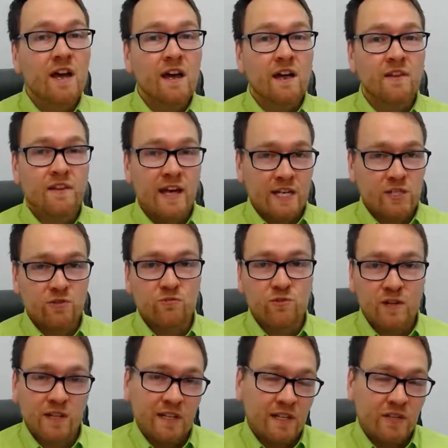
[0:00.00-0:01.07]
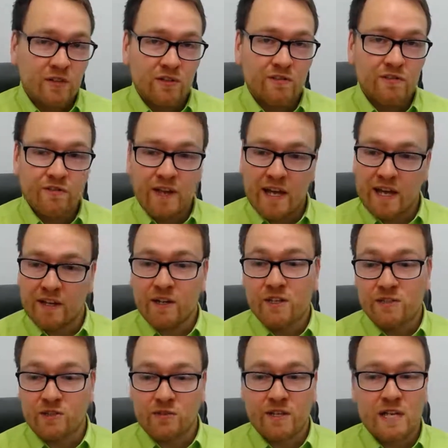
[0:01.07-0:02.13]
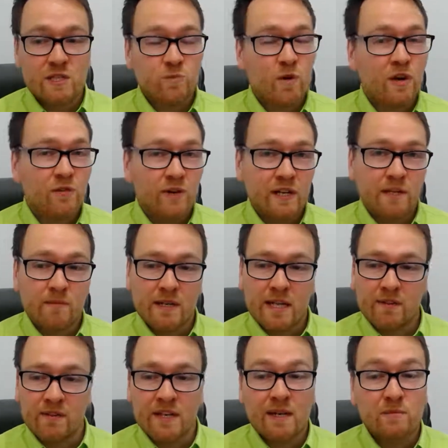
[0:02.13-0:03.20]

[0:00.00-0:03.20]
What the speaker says: That's a really good flag. So that's why I recommend having that,